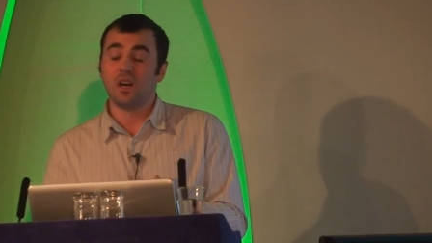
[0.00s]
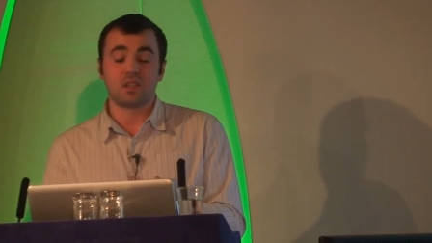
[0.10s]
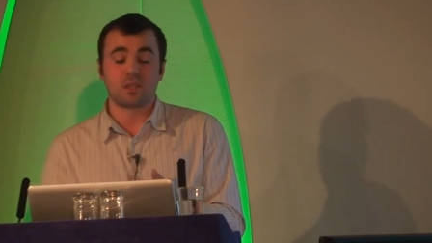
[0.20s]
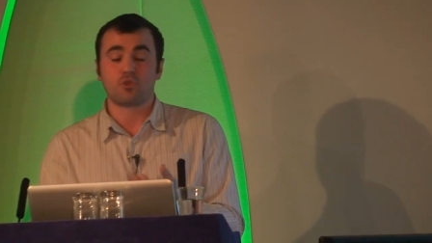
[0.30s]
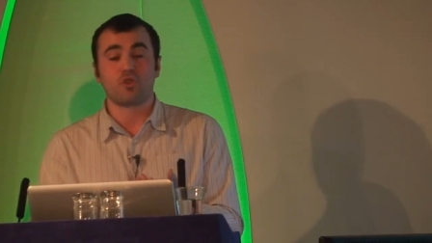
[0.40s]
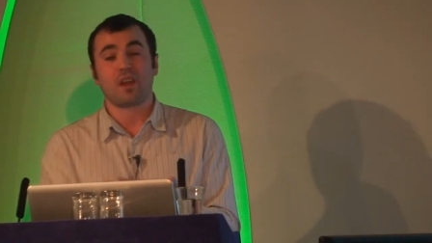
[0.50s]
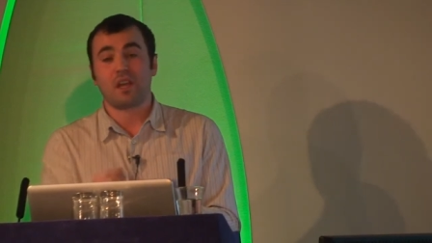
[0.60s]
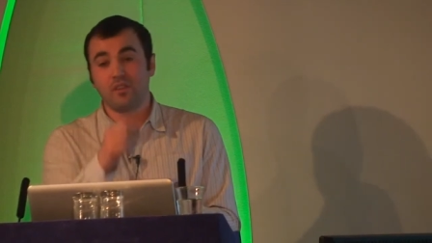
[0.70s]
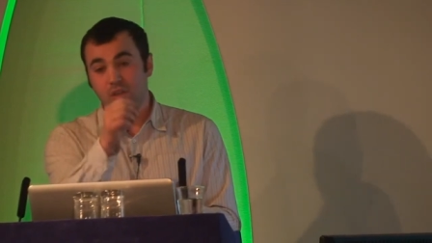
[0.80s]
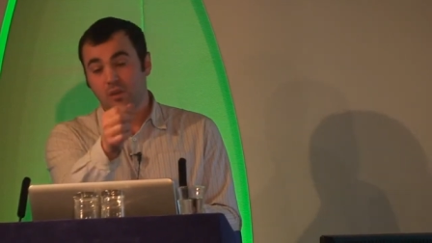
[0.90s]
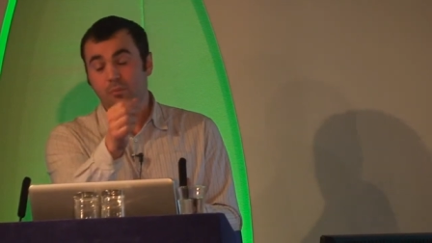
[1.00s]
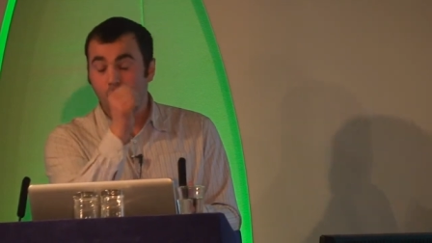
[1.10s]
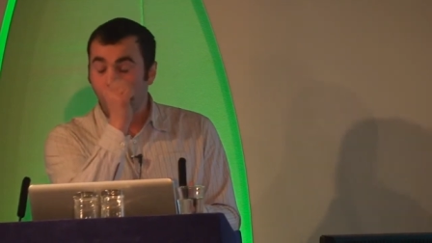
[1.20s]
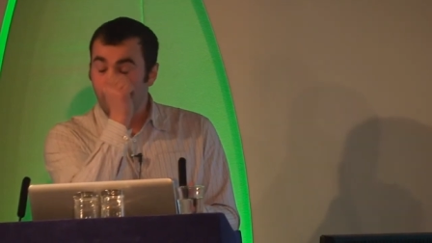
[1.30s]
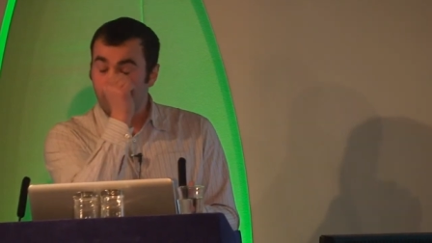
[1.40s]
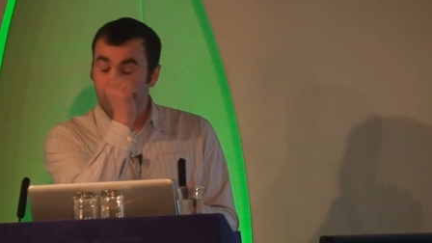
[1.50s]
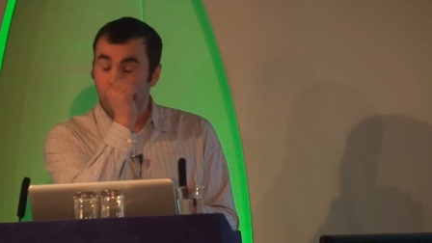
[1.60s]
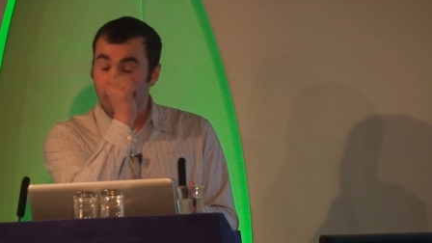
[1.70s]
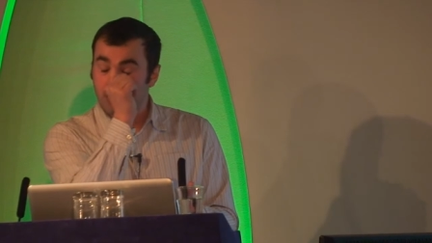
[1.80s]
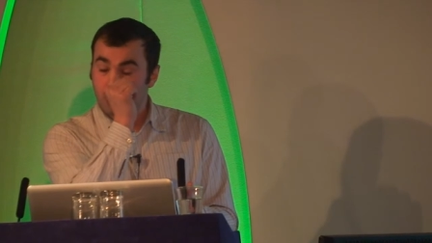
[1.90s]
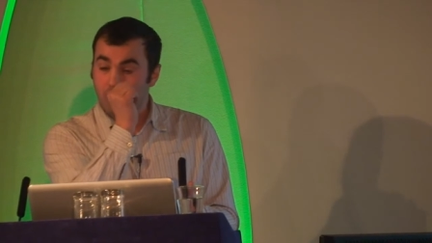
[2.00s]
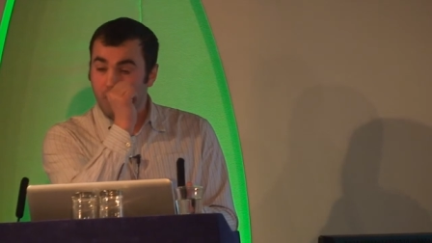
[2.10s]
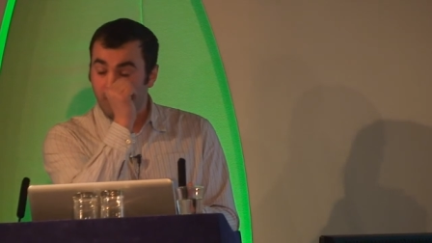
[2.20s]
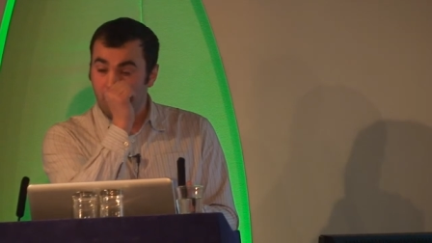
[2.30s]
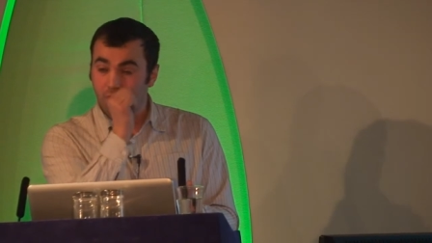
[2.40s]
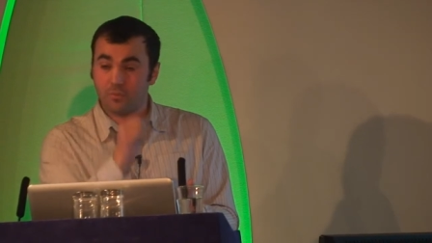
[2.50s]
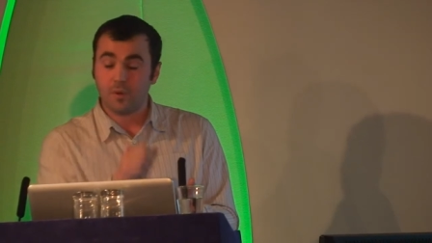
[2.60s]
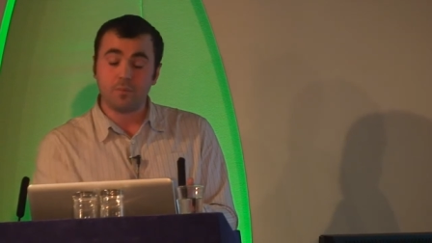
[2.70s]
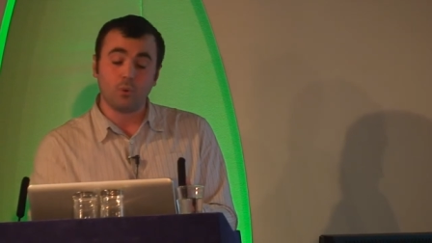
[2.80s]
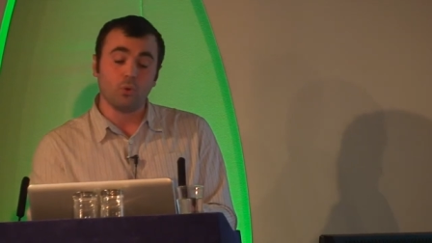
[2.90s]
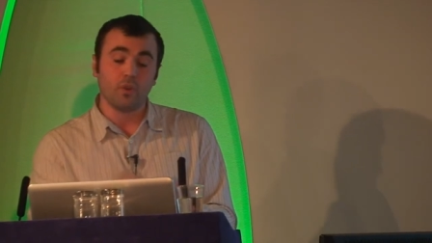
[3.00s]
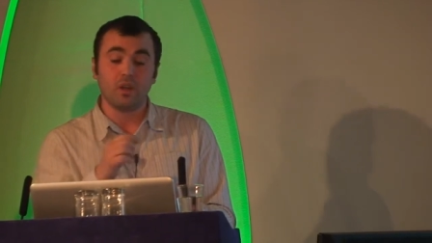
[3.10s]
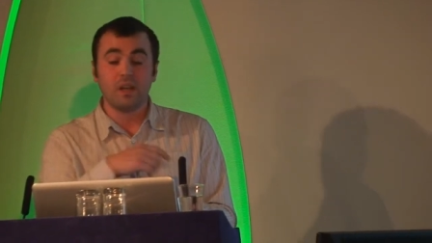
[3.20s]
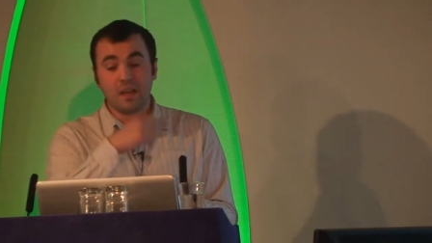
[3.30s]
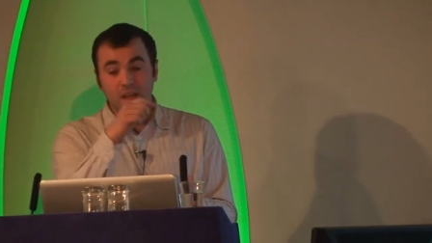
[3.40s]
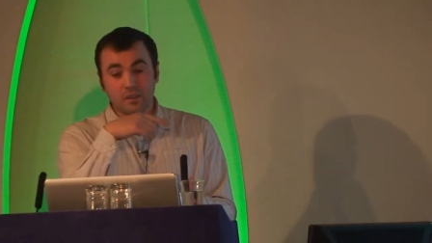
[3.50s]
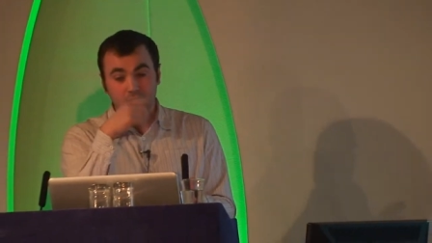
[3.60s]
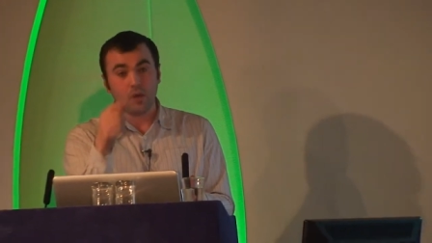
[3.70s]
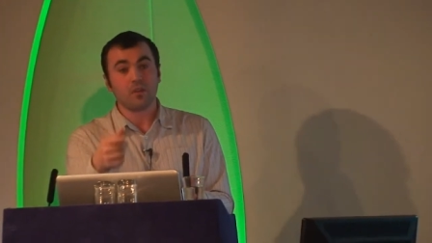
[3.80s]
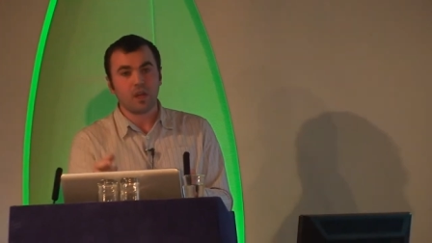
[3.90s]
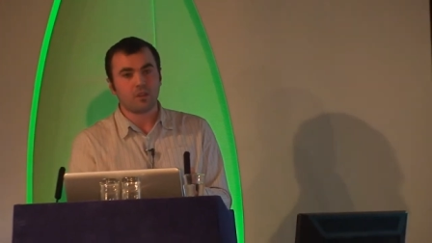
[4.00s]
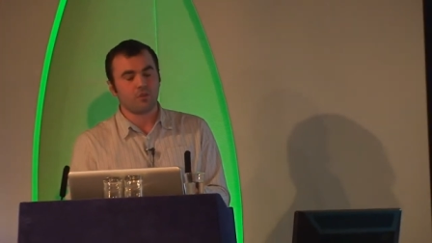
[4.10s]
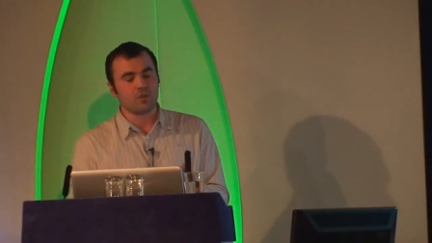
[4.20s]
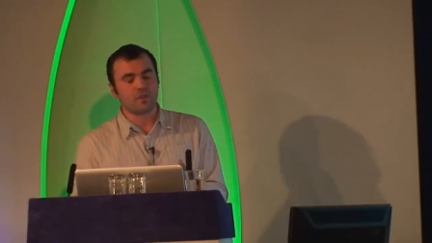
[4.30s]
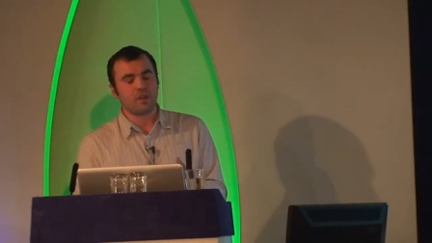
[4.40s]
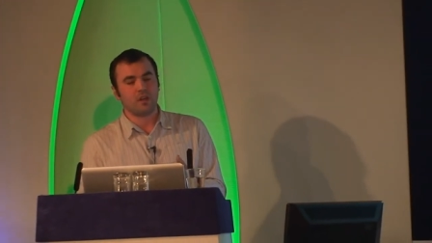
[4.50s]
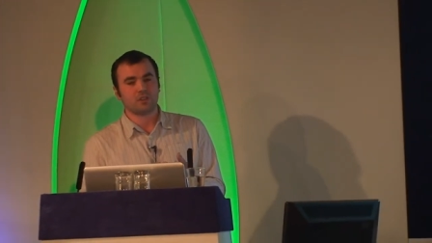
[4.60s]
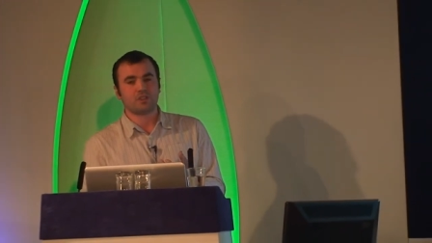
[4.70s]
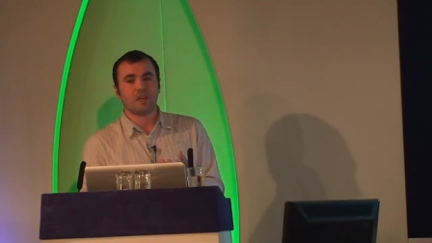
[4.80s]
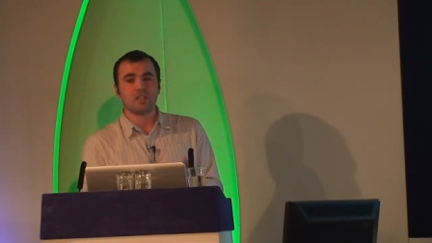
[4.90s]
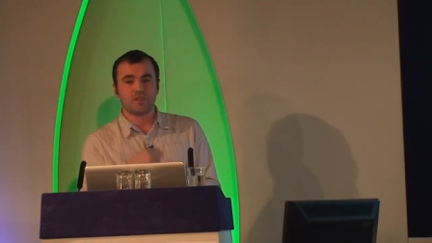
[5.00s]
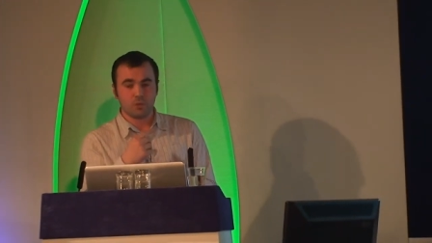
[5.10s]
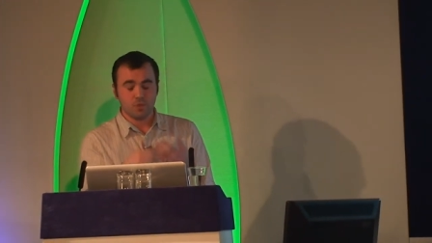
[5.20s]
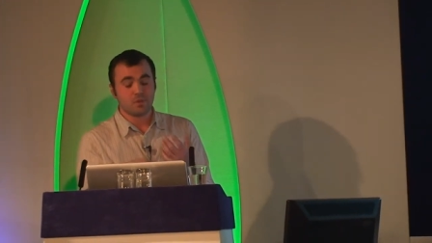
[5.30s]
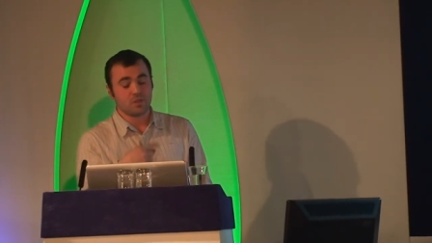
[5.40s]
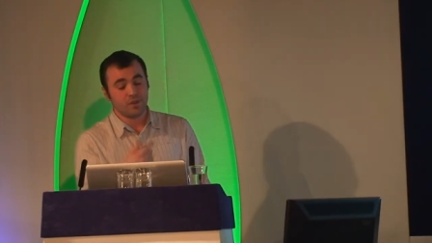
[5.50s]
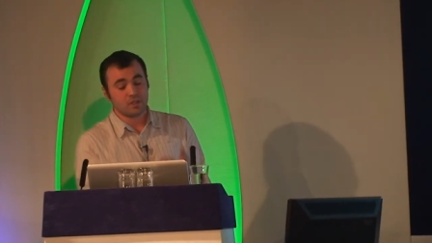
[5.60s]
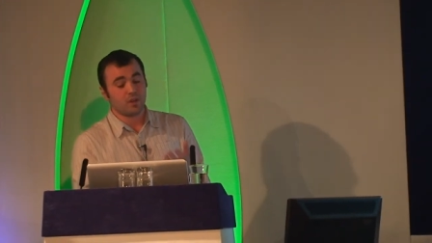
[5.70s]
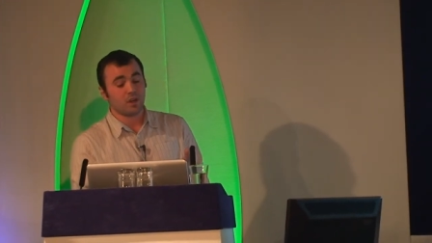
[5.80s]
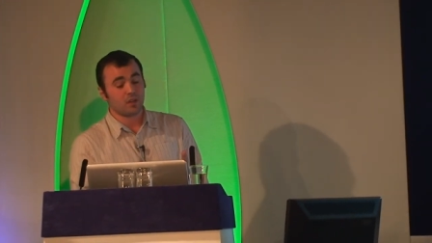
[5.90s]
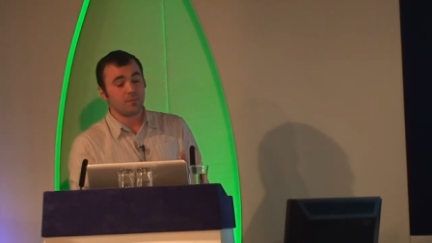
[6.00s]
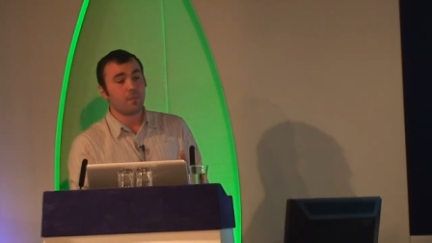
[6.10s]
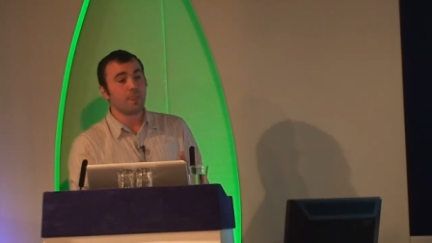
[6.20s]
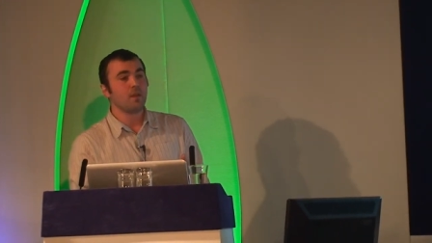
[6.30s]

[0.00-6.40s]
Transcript: some tracking that you can put on your site to track the number of people that don't get through to that last stage and then automatically retarget them.